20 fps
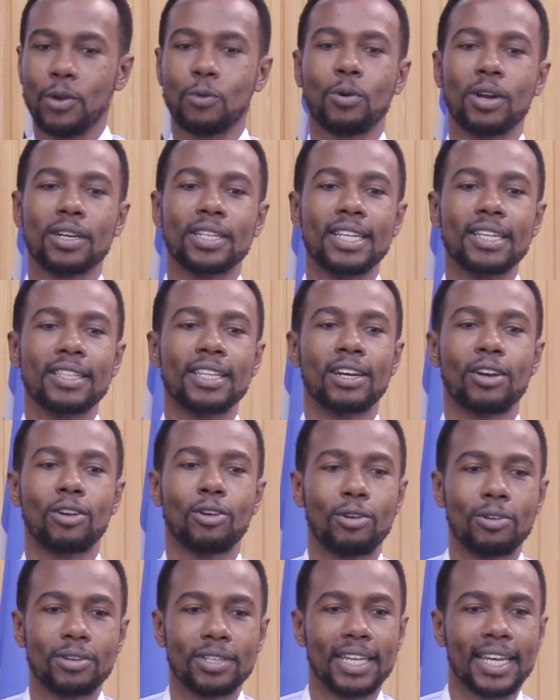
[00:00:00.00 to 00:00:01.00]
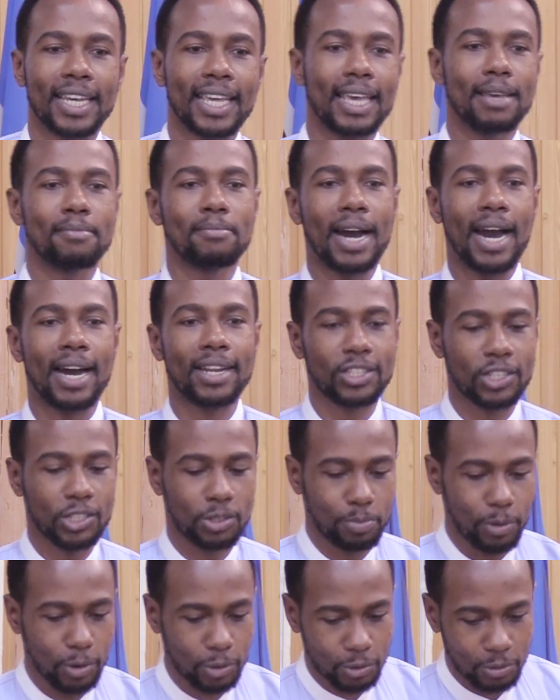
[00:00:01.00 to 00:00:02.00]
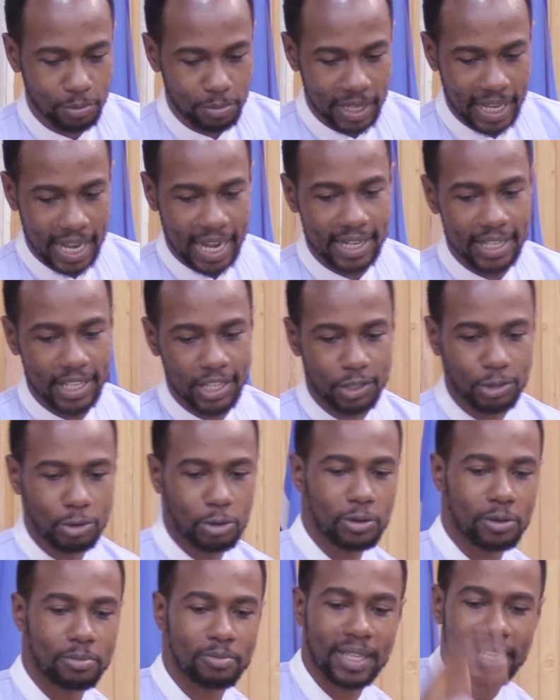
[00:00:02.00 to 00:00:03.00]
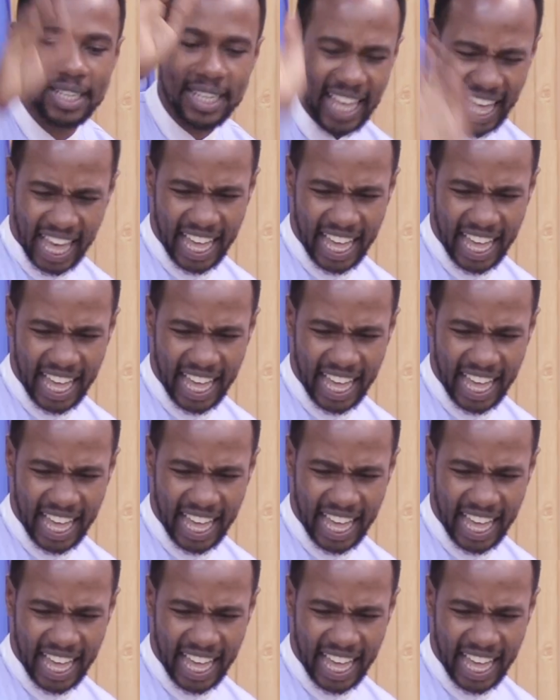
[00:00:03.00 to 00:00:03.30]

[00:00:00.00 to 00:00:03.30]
One day the Lord came and spoke to me and he told me,